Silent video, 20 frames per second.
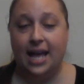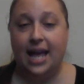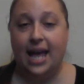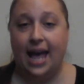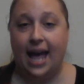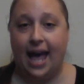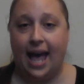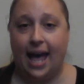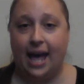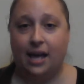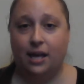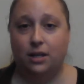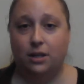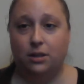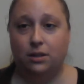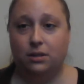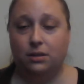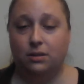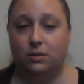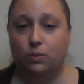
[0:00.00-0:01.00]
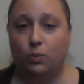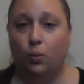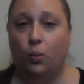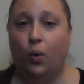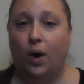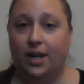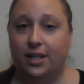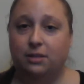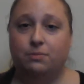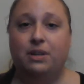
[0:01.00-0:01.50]
And
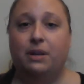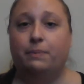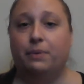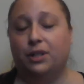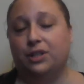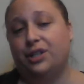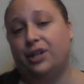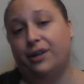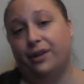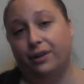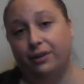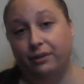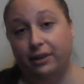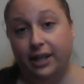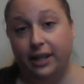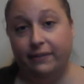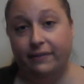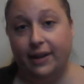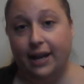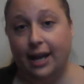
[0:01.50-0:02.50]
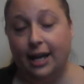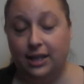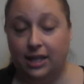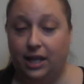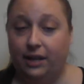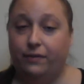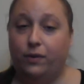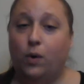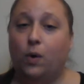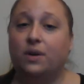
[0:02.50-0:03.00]
once people started leaving, they,
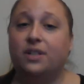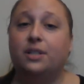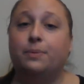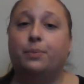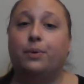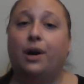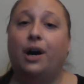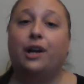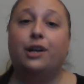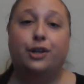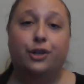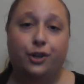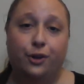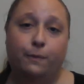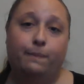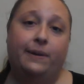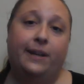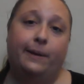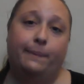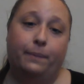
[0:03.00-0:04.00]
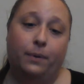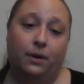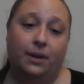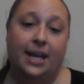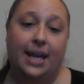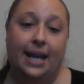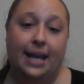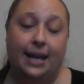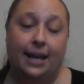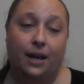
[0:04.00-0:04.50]
of course, brought new people
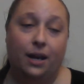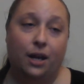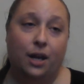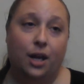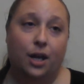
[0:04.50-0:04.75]
in